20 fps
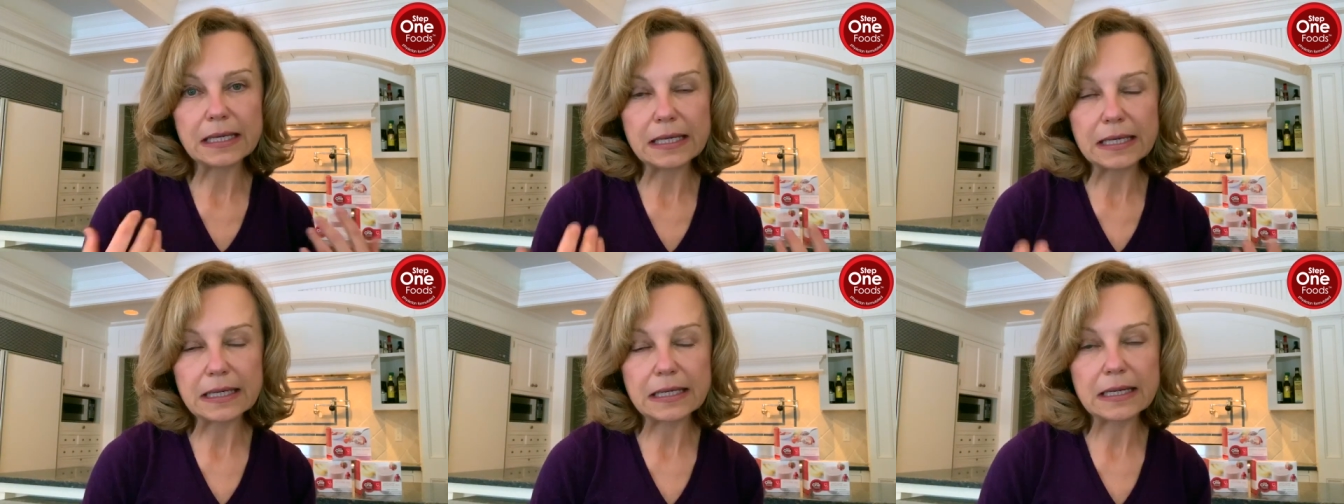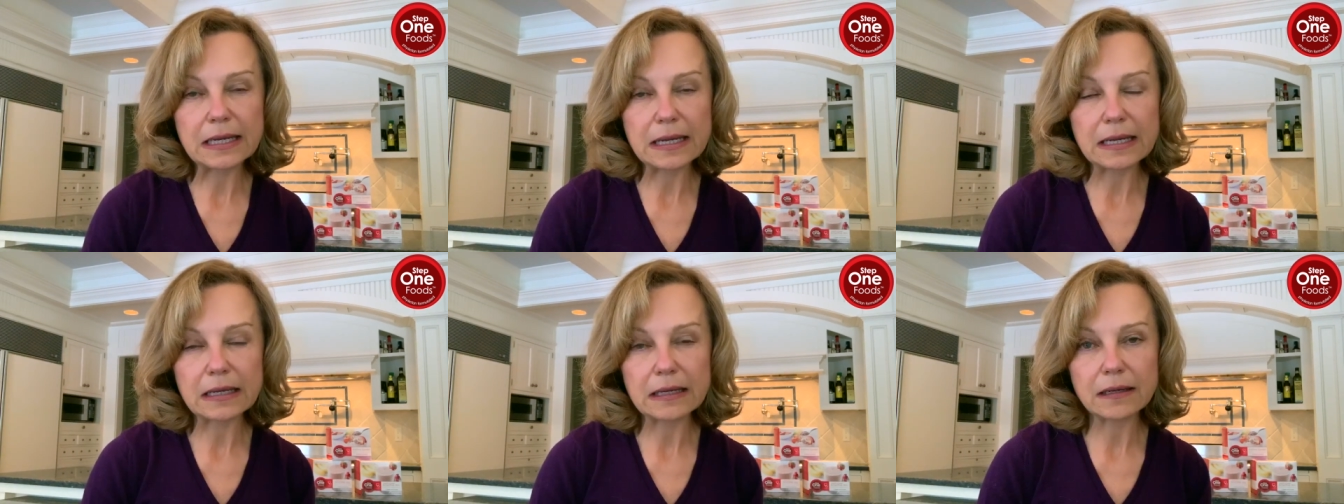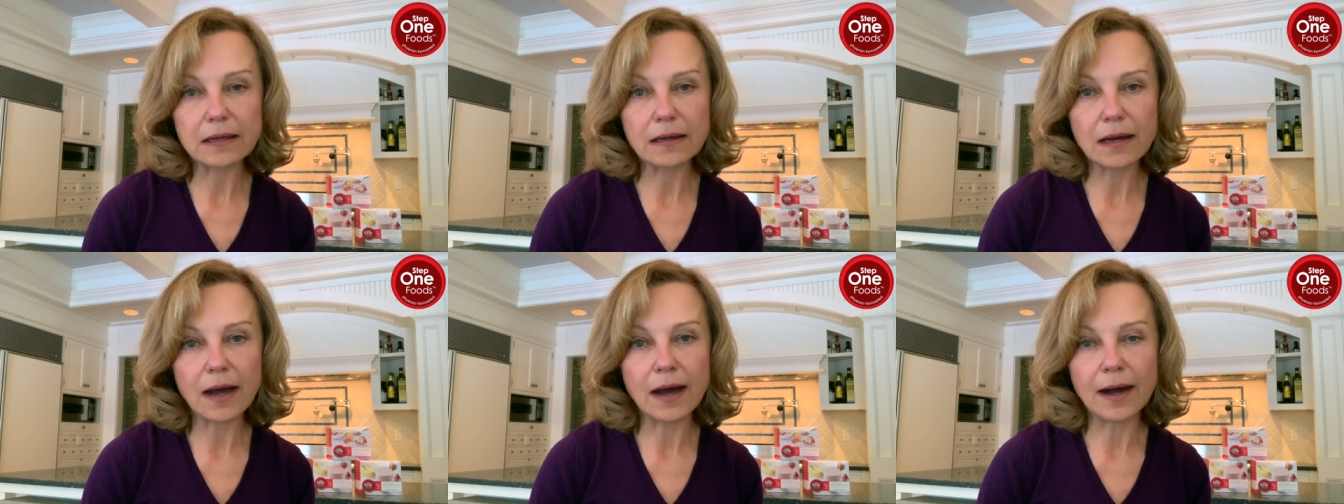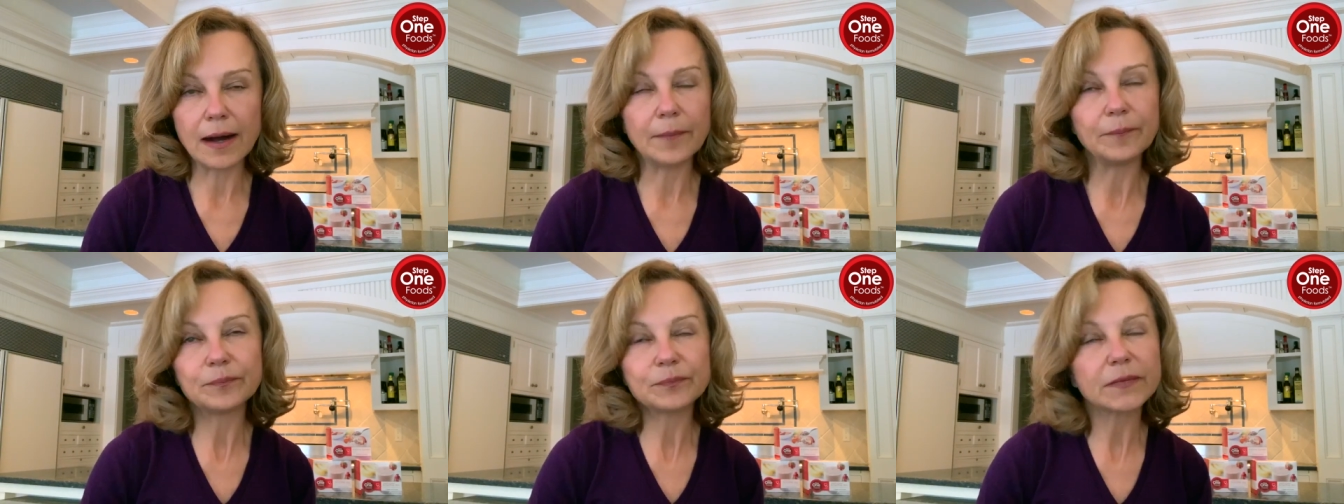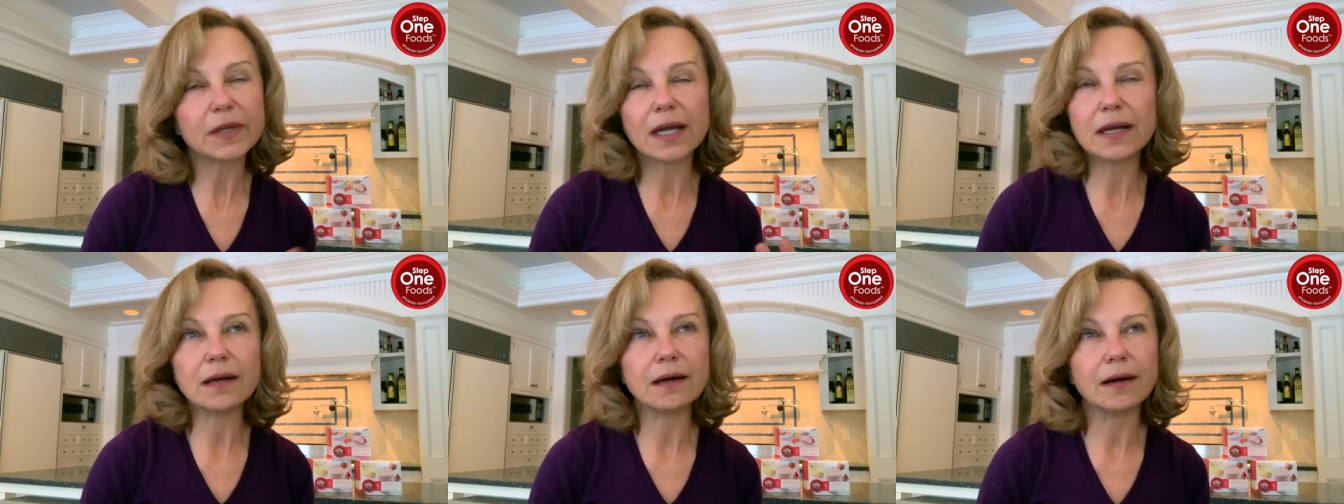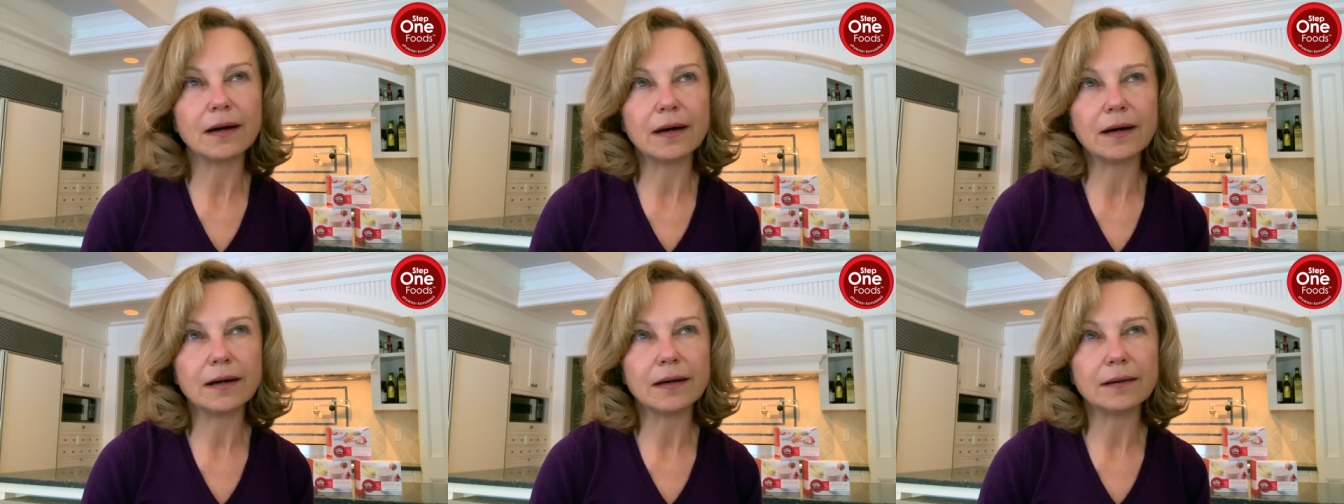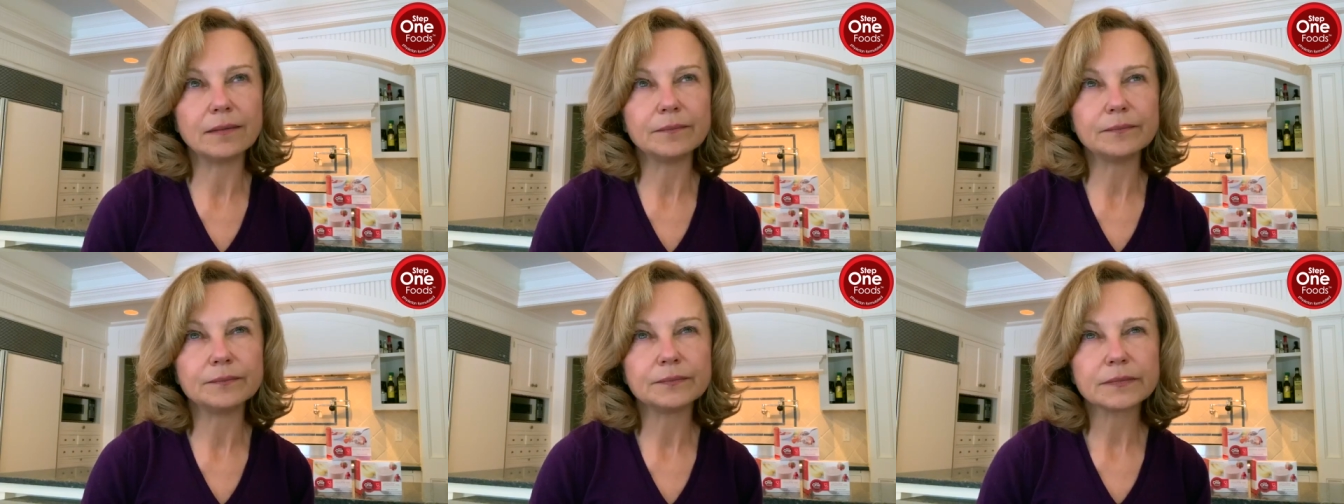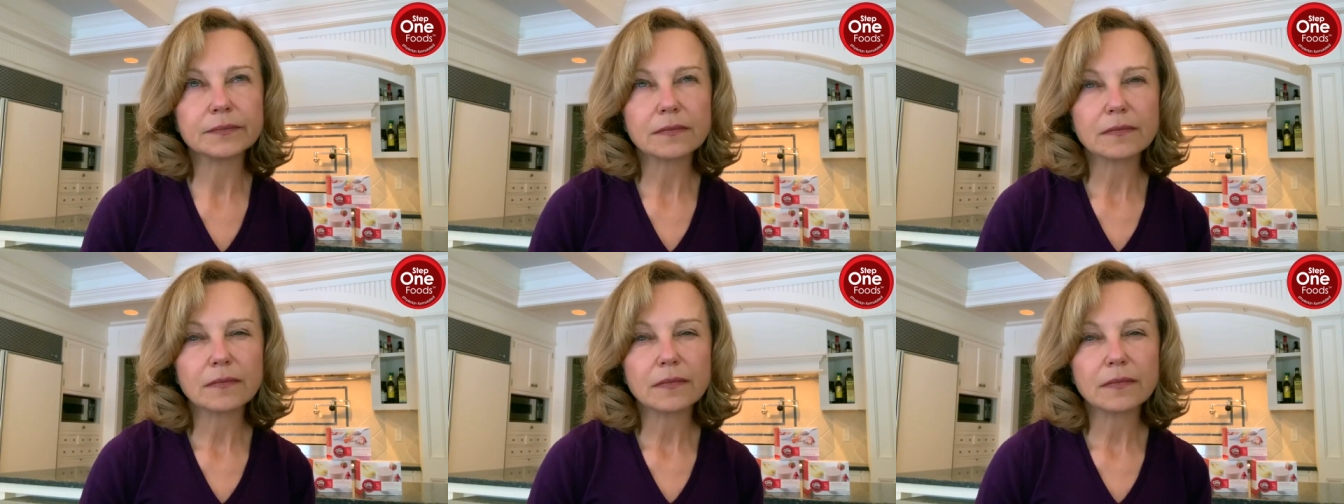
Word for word: eating um, um,